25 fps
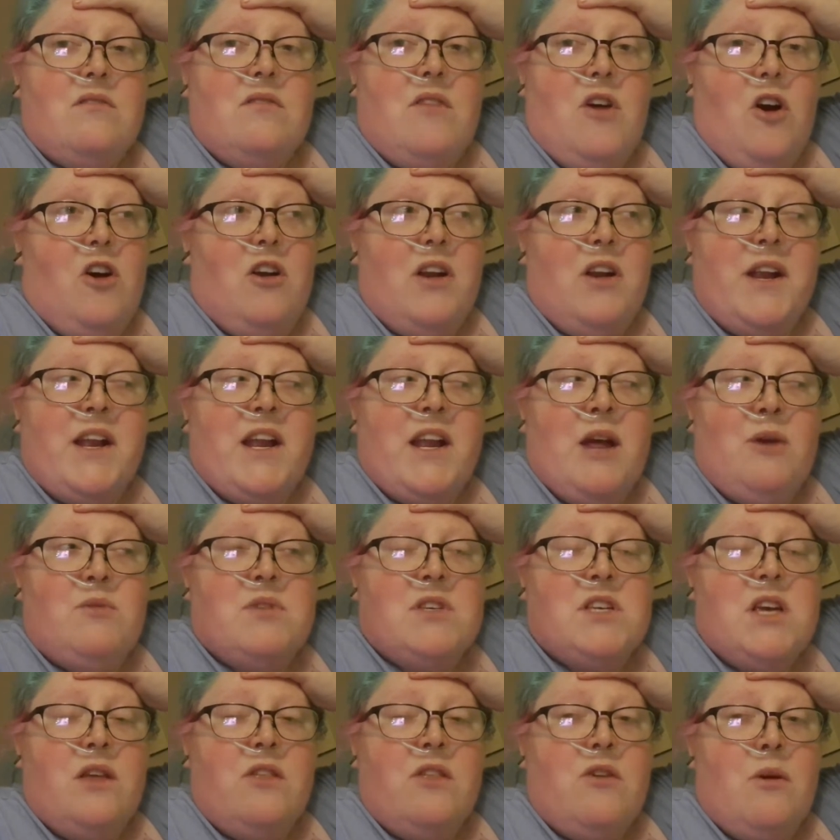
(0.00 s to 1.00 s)
holiday
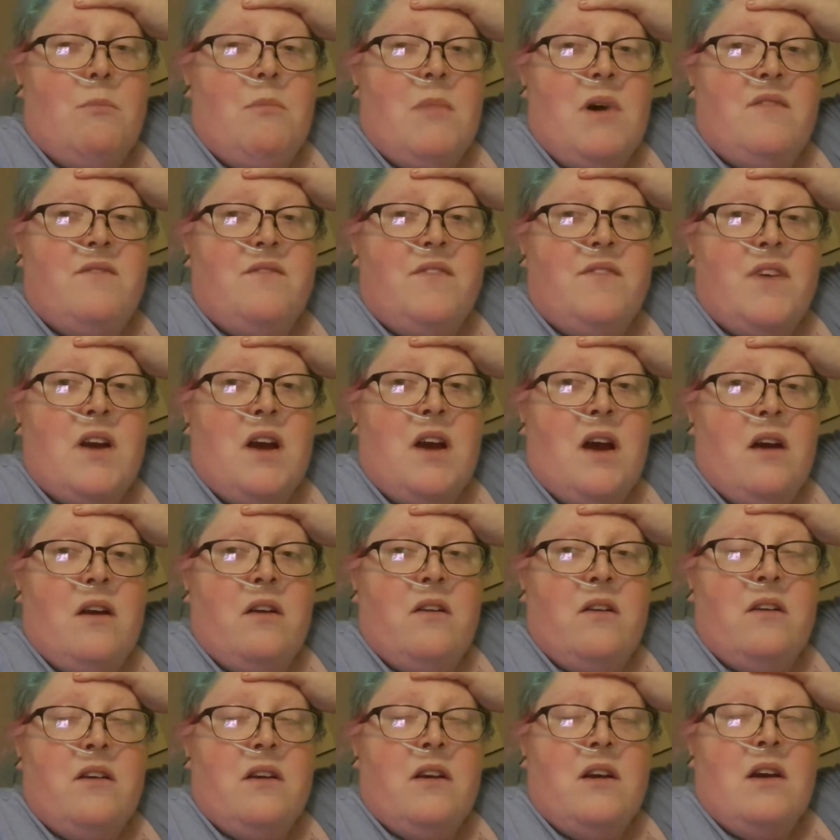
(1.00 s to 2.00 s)
was either a month
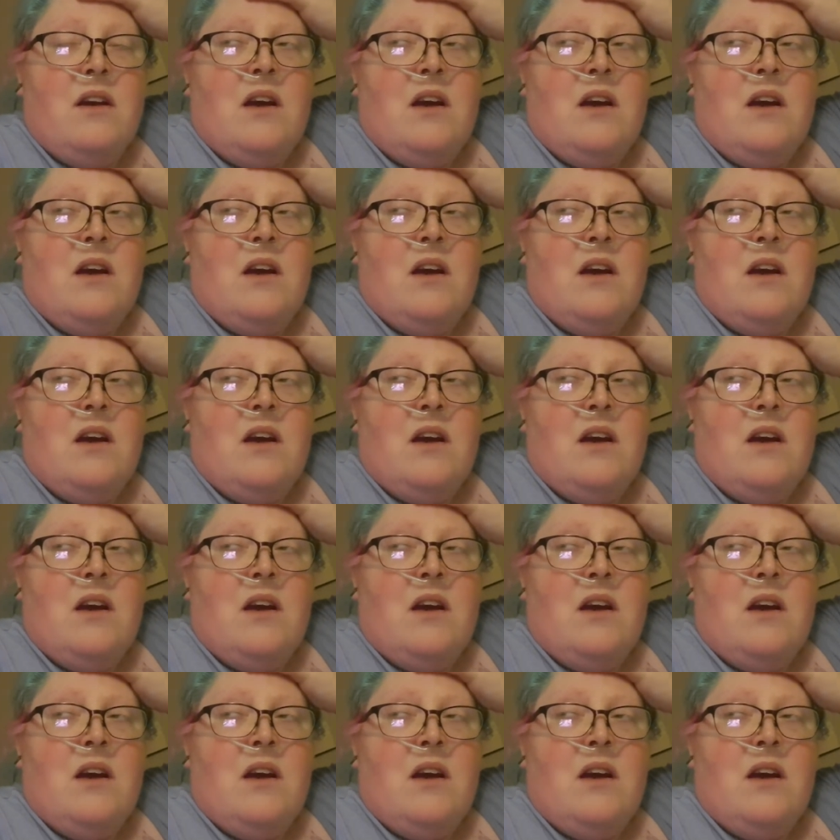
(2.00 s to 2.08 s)
ago